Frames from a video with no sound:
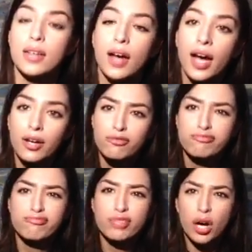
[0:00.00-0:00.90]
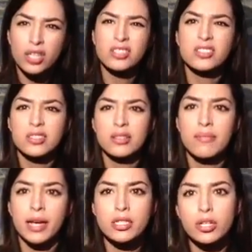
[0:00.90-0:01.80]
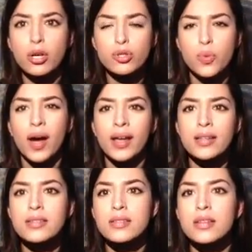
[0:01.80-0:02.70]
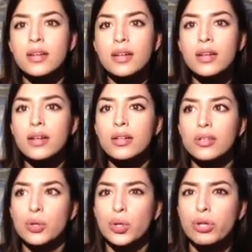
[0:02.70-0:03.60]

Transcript: I've gone to Mexico twice or